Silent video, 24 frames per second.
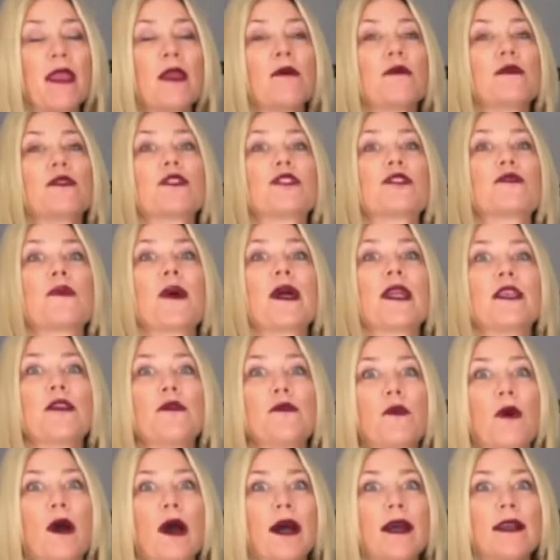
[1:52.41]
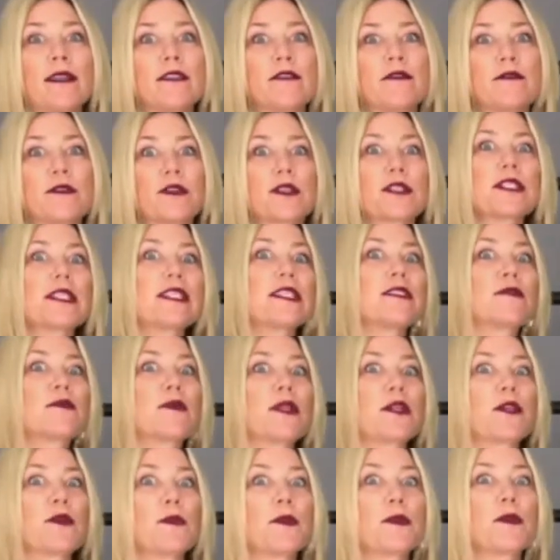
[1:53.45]
which is what you want, versus
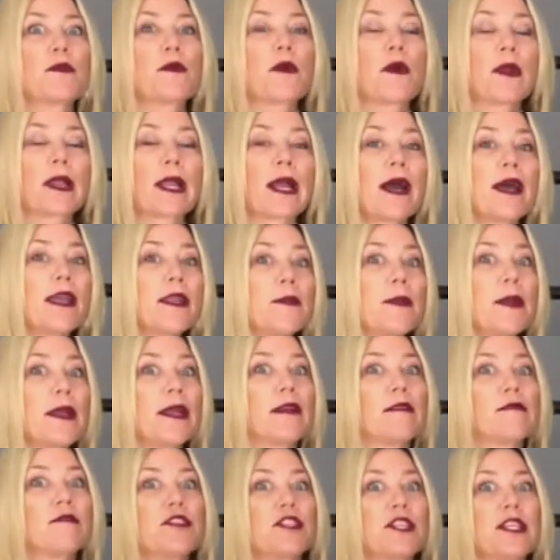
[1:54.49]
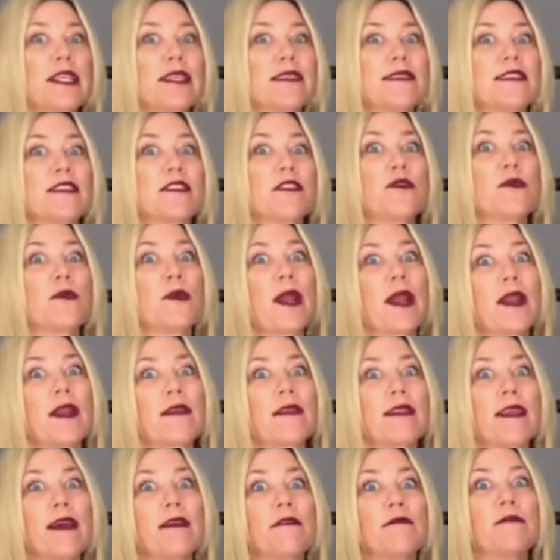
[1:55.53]
when you're throwing on a pair of jeans and you're wearing
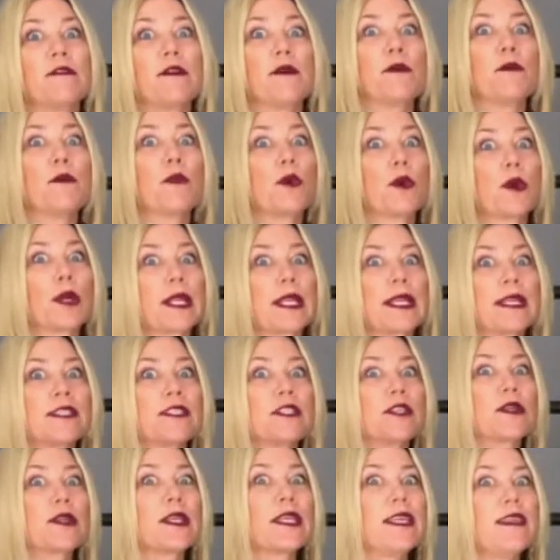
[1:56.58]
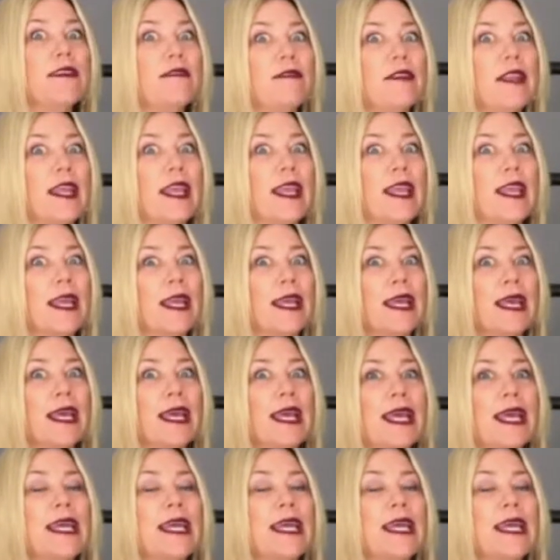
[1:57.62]
them from morning till evening,